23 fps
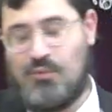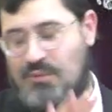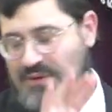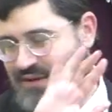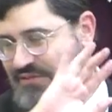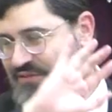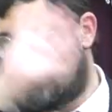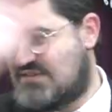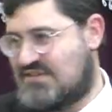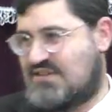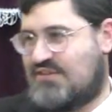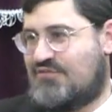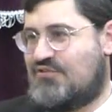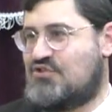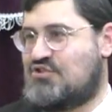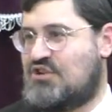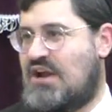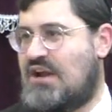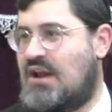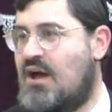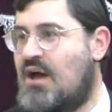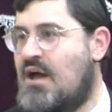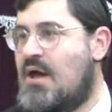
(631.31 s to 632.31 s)
whatever, it's a different
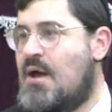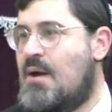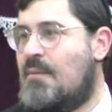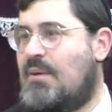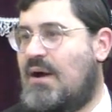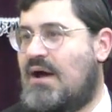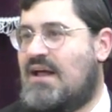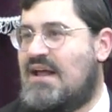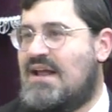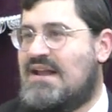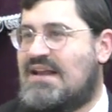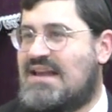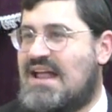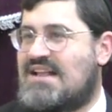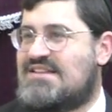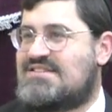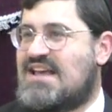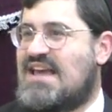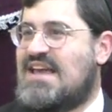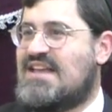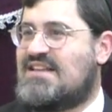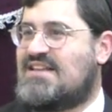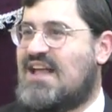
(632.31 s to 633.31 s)
shaila. But let's
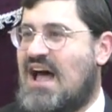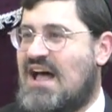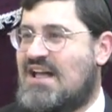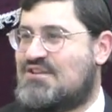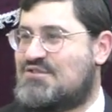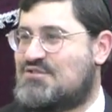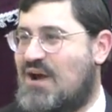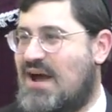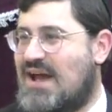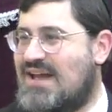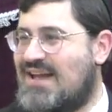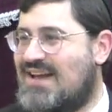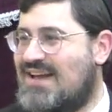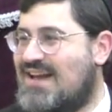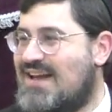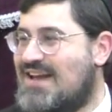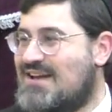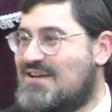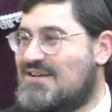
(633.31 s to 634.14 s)
say he does, right?